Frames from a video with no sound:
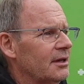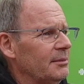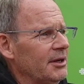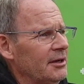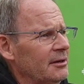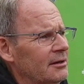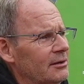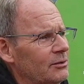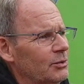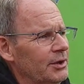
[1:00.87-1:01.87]
I mean,
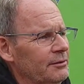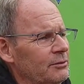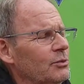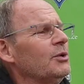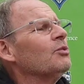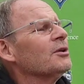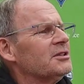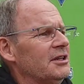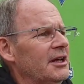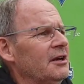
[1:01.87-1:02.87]
we worked
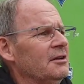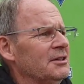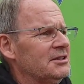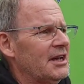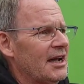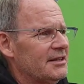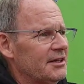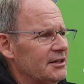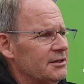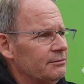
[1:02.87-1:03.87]
today on the
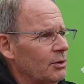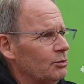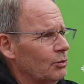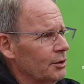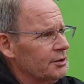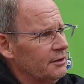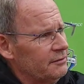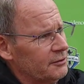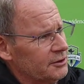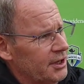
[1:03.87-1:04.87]
tactics of what worked in the
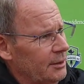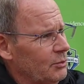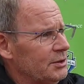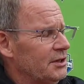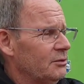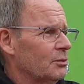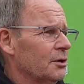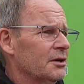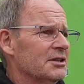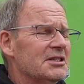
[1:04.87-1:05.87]
first game, what didn't work
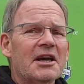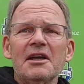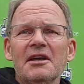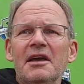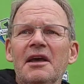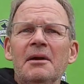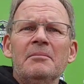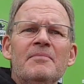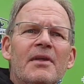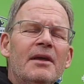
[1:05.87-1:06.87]
in the second game.
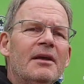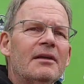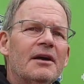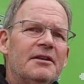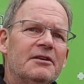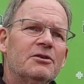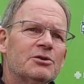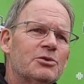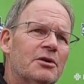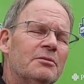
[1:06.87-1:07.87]
I think
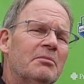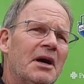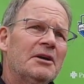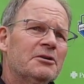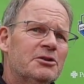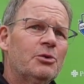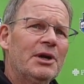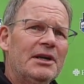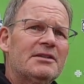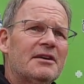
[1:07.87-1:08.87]
those were minor
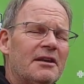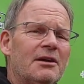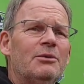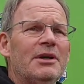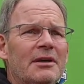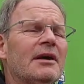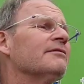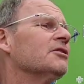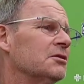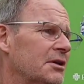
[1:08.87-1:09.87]
tweaks. I think we have
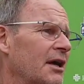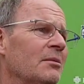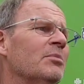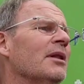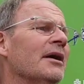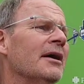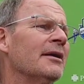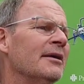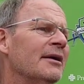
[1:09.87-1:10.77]
a good game plan.